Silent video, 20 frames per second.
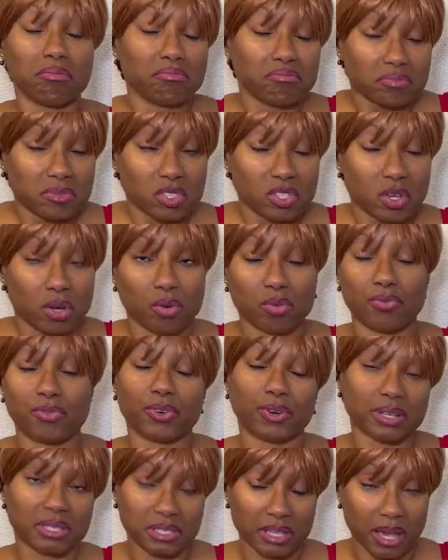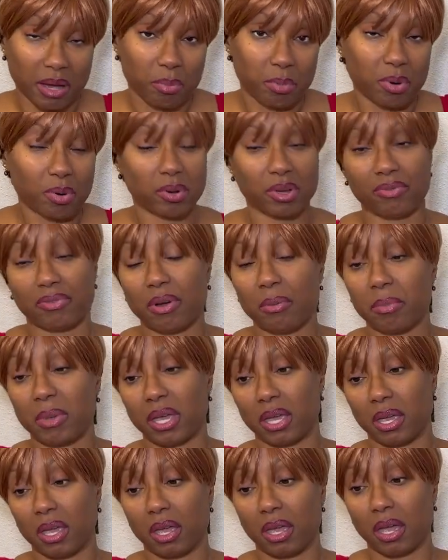So for example, if I'm
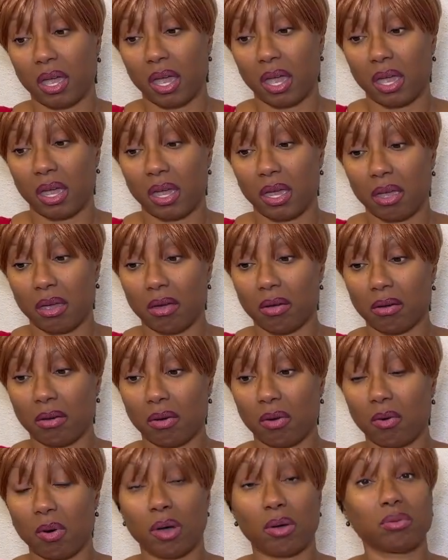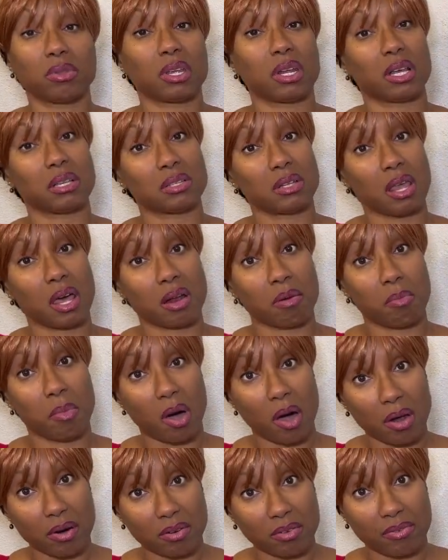making a quilt that has a lot of
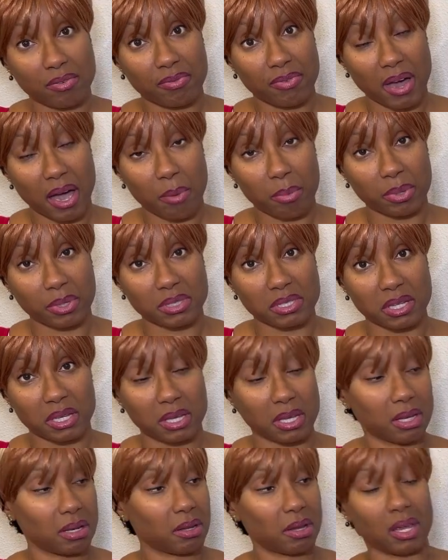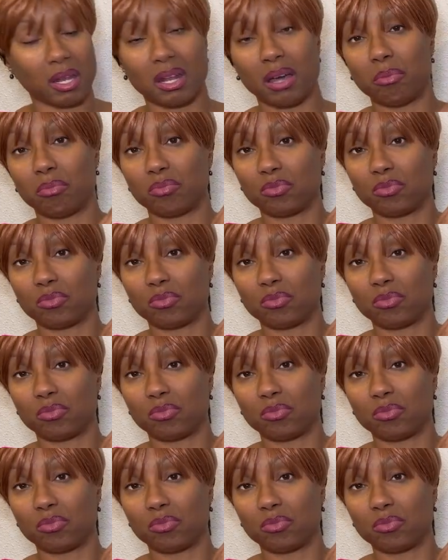modern fabrics in it and I'm